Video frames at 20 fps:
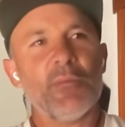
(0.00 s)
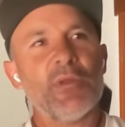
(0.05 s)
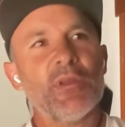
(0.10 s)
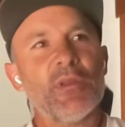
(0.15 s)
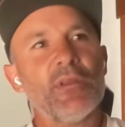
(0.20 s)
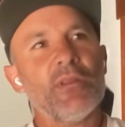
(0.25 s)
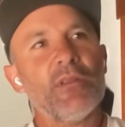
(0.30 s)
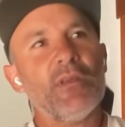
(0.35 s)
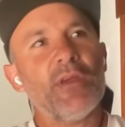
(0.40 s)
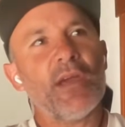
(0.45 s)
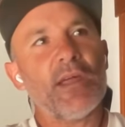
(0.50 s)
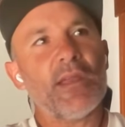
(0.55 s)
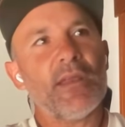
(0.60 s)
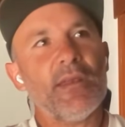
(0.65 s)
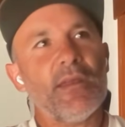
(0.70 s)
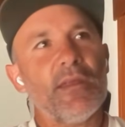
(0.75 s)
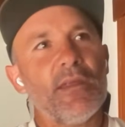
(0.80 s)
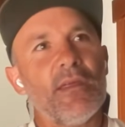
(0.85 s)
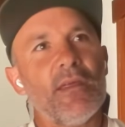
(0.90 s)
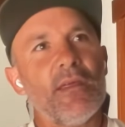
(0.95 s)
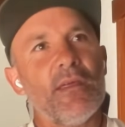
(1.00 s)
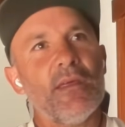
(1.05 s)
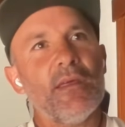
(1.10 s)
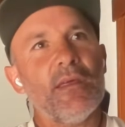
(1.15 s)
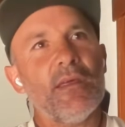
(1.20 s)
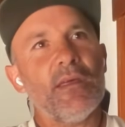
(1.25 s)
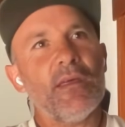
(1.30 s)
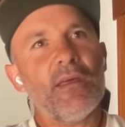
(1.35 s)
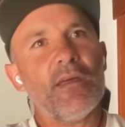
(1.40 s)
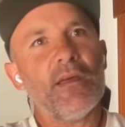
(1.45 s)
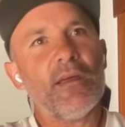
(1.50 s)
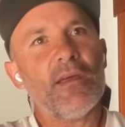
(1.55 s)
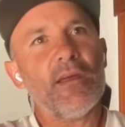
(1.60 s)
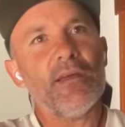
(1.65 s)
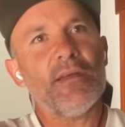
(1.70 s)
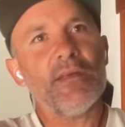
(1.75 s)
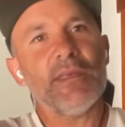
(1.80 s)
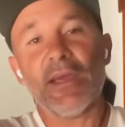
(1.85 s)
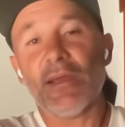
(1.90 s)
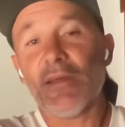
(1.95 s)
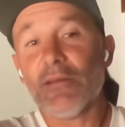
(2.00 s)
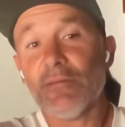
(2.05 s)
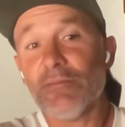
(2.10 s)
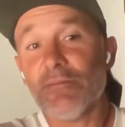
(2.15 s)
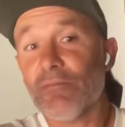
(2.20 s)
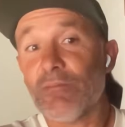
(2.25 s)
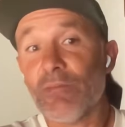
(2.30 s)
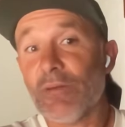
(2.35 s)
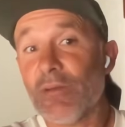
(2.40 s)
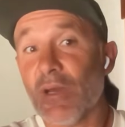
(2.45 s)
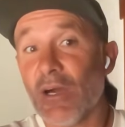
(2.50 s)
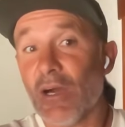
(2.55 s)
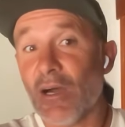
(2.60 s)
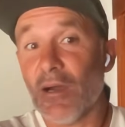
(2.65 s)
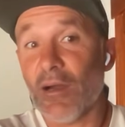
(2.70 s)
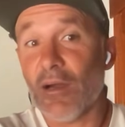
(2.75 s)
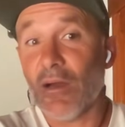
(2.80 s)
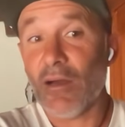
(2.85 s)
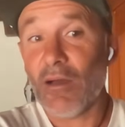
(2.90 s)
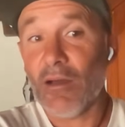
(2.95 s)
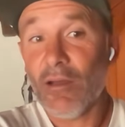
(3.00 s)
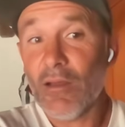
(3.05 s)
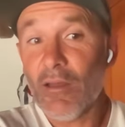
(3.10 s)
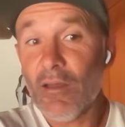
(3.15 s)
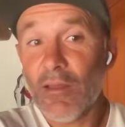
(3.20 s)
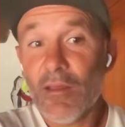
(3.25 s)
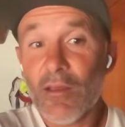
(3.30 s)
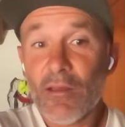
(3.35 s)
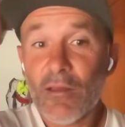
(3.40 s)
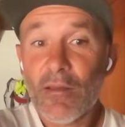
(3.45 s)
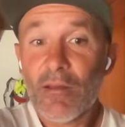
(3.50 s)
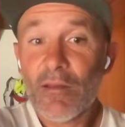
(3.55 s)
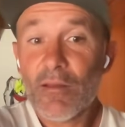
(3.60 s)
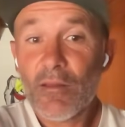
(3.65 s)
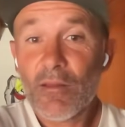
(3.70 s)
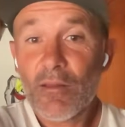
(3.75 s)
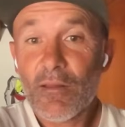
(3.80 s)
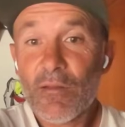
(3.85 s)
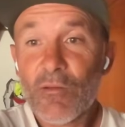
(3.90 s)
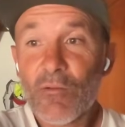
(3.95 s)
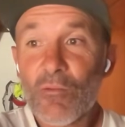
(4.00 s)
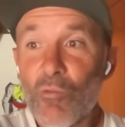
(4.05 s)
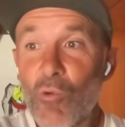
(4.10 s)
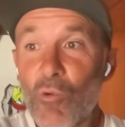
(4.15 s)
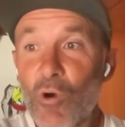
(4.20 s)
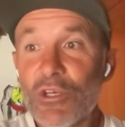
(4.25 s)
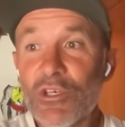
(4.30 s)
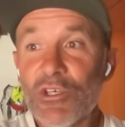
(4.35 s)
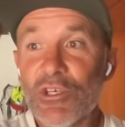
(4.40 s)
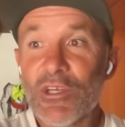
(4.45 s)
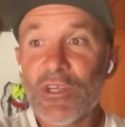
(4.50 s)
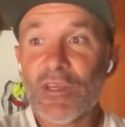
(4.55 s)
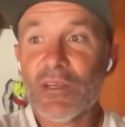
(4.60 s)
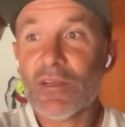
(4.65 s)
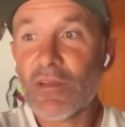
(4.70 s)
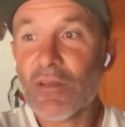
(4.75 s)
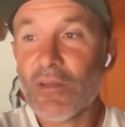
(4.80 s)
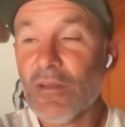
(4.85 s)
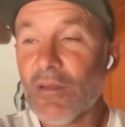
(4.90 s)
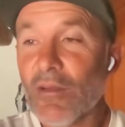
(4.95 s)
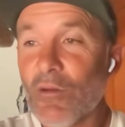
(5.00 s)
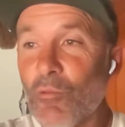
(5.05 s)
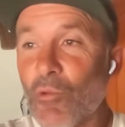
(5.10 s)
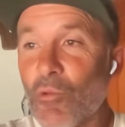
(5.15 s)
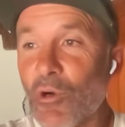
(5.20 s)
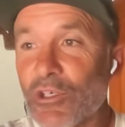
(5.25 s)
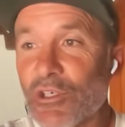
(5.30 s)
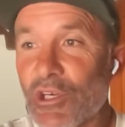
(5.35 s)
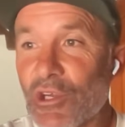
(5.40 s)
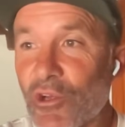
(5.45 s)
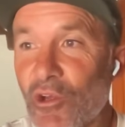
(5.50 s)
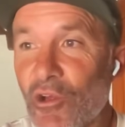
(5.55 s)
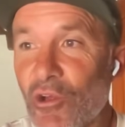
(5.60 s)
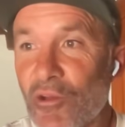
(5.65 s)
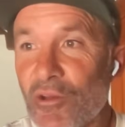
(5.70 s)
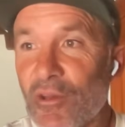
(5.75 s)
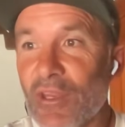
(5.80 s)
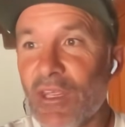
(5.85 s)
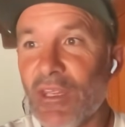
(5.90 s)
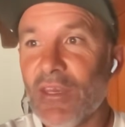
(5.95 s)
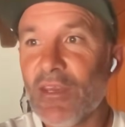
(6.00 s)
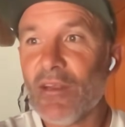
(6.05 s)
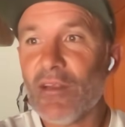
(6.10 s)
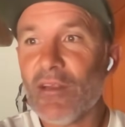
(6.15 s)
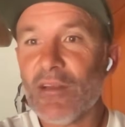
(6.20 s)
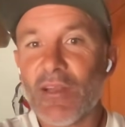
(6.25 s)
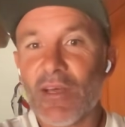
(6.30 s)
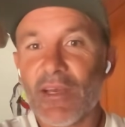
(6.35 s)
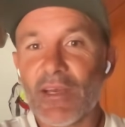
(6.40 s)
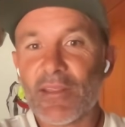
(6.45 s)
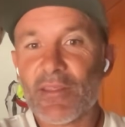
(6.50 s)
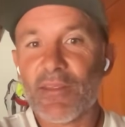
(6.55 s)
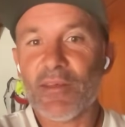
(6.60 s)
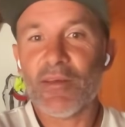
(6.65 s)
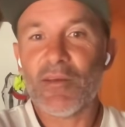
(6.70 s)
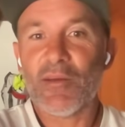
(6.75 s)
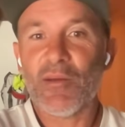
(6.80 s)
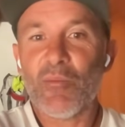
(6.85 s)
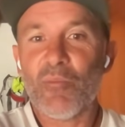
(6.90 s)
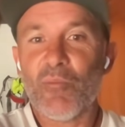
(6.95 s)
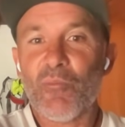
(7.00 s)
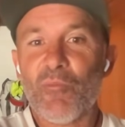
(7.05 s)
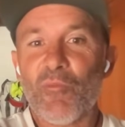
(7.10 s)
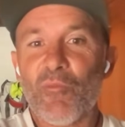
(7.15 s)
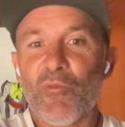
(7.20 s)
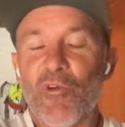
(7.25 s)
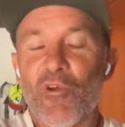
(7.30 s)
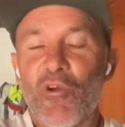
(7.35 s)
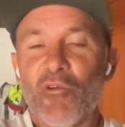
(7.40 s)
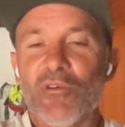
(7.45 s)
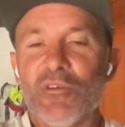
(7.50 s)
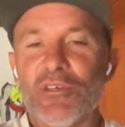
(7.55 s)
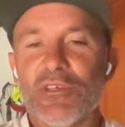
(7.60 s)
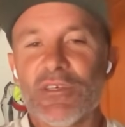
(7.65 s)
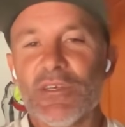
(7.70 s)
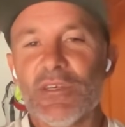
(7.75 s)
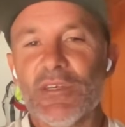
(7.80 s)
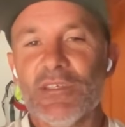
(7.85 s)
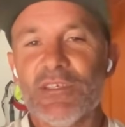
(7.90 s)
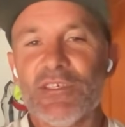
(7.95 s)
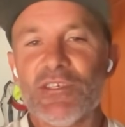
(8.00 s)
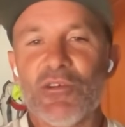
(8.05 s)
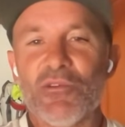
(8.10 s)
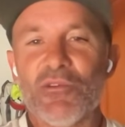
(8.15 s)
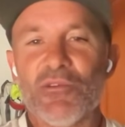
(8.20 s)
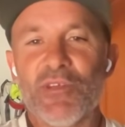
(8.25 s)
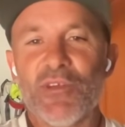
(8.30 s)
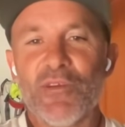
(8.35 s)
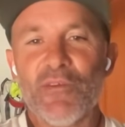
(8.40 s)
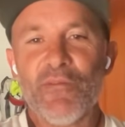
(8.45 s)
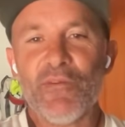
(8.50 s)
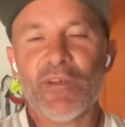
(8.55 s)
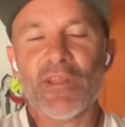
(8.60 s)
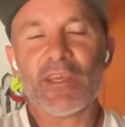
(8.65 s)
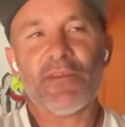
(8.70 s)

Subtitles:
I mean, you had yeah. Uh, watching her and Nina, like the approach is so different.